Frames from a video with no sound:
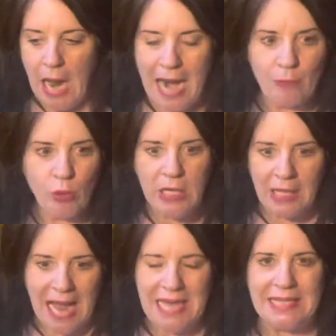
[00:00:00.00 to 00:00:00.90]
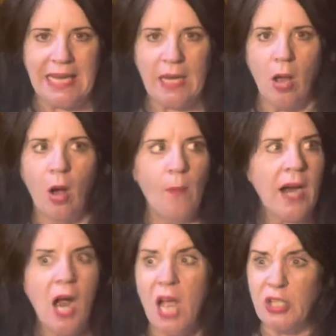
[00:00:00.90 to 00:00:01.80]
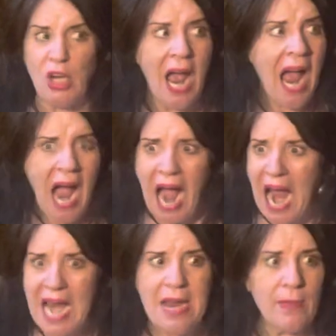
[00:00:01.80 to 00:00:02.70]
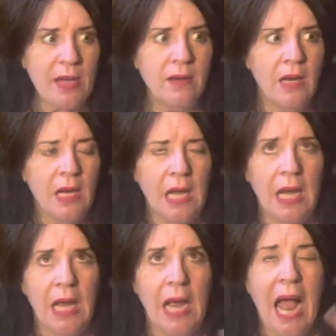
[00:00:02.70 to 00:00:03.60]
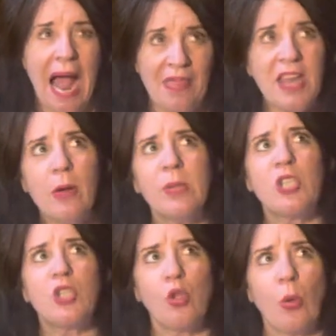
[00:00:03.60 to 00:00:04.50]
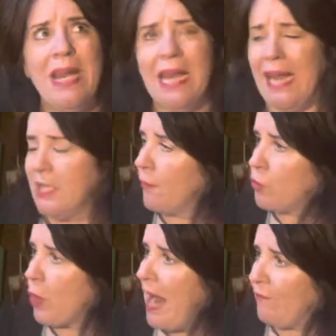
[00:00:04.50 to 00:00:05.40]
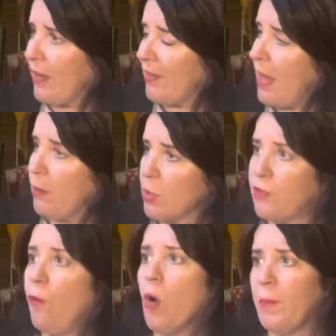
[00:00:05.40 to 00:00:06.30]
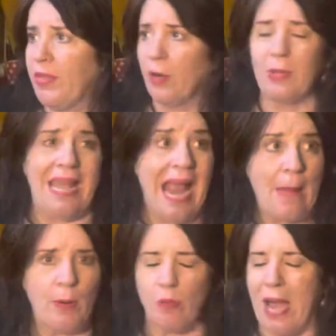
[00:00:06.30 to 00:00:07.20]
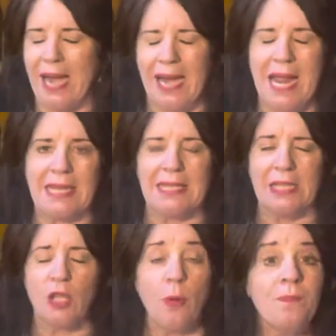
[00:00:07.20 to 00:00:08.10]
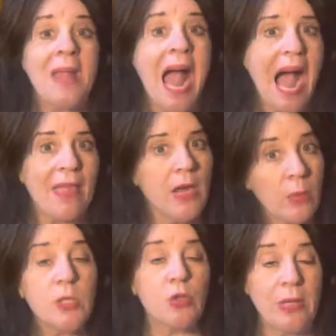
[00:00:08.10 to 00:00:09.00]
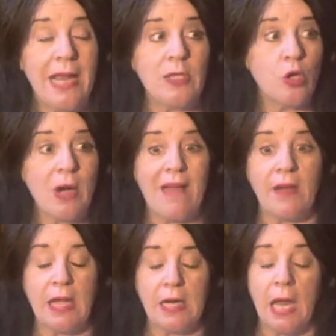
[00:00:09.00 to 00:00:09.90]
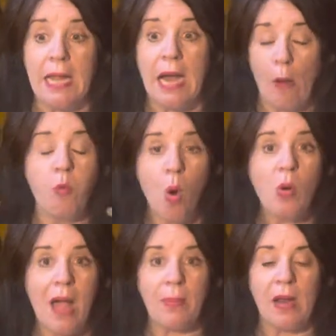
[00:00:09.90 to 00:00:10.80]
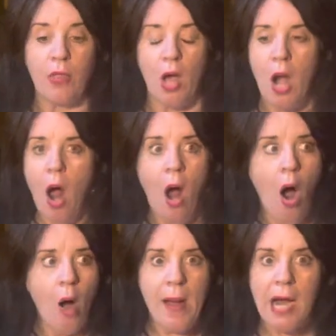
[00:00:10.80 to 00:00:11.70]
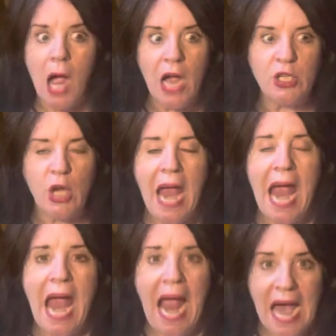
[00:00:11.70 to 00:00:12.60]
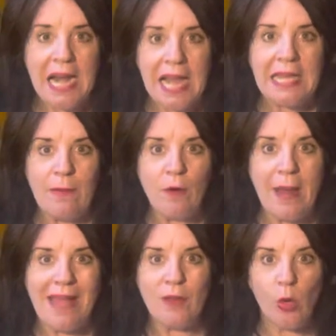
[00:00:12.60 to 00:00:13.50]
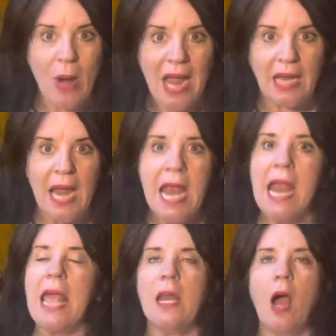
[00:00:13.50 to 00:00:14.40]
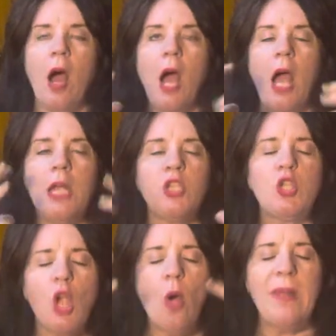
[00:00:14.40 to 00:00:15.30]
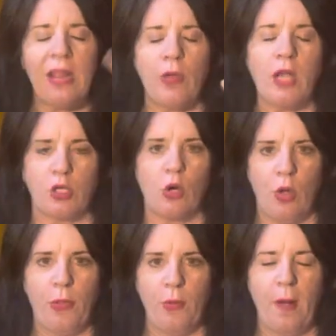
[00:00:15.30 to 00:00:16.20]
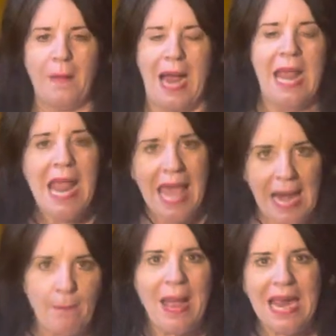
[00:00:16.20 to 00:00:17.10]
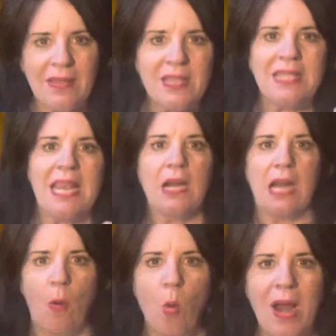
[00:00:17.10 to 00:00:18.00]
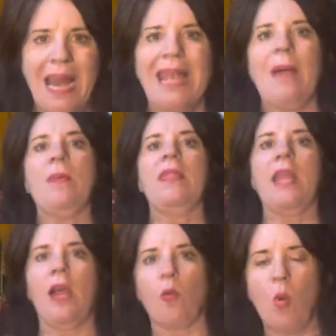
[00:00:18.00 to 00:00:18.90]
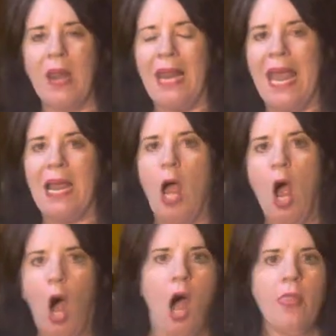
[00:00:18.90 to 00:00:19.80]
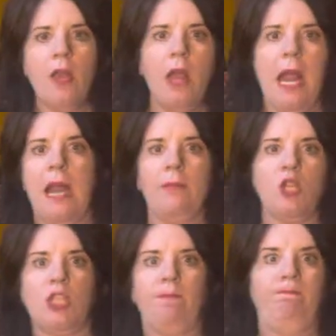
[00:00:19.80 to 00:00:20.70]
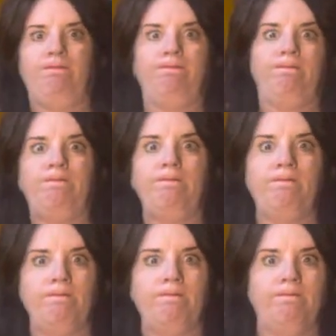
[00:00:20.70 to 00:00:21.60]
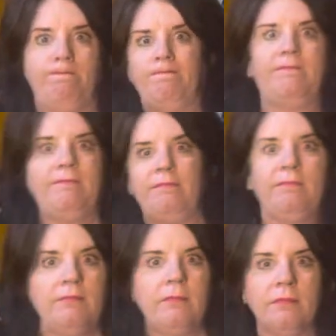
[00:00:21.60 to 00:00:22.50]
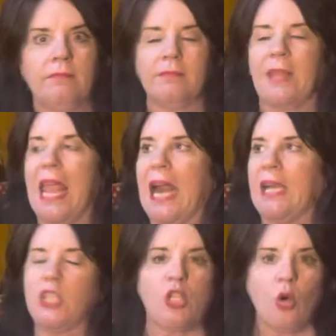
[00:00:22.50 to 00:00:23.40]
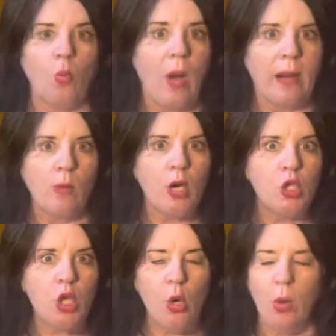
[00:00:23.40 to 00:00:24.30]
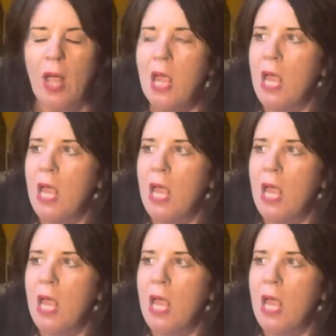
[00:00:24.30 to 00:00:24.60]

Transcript: I'm realizing, oh my gosh, I am in I think it was three lanes of traffic. That It was four, but there it happened right at an exit. So I think it was three lanes of traffic. And, and I woke up and I thought, oh my gosh, how did I keep from having a wreck? And so many thoughts are going through my mind. And I'm banging the seat. Got one leg up in the air, one leg on the, and I'm just, mm, mm, and I just don't know what I'm going to do.